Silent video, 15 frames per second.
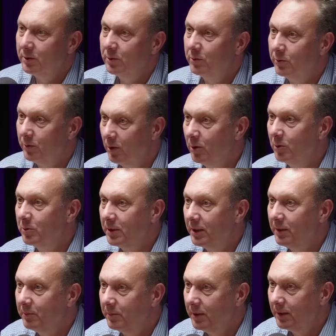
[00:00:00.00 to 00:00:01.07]
to follow
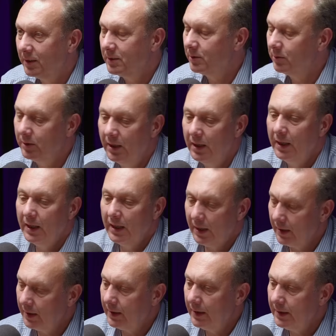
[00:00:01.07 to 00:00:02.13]
them. Yeah. So
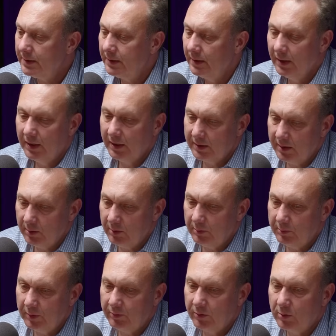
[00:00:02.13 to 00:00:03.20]
I guess there will
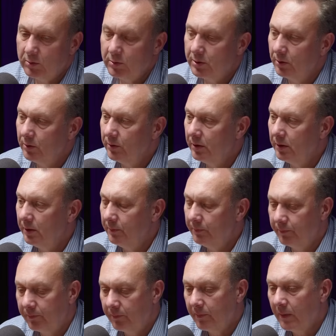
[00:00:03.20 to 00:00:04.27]
be focus on
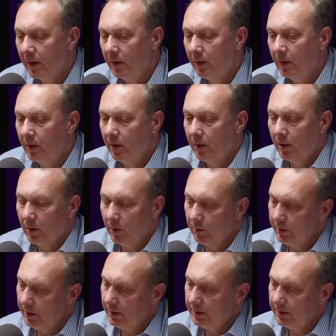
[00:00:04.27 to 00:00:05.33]

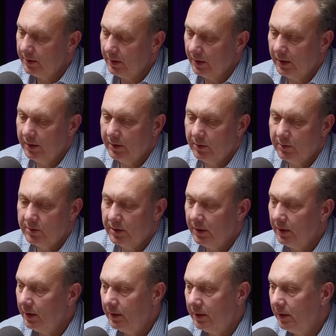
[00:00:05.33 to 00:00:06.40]
this
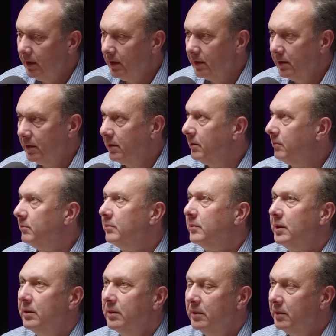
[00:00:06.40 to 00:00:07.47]
heterogeneity in the
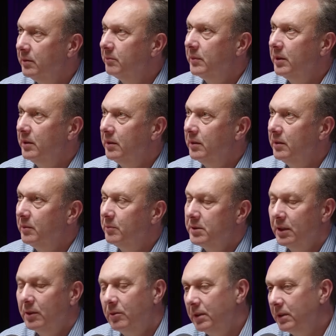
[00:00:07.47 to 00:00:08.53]

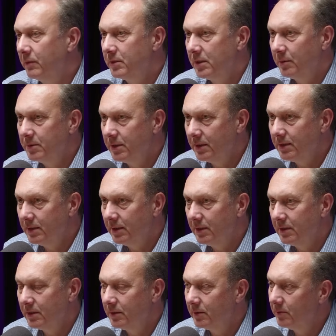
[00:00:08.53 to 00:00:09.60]
psychoactive
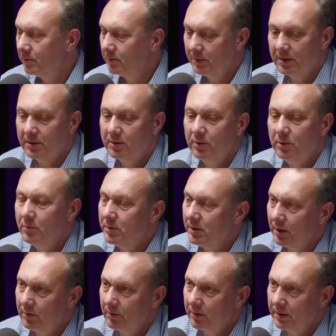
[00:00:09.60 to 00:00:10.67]
substances. So this new
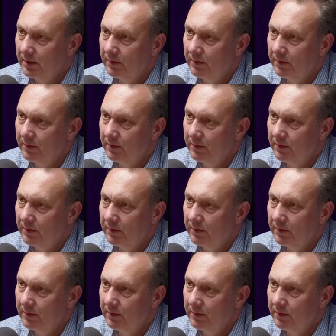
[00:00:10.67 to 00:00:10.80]
psychoactive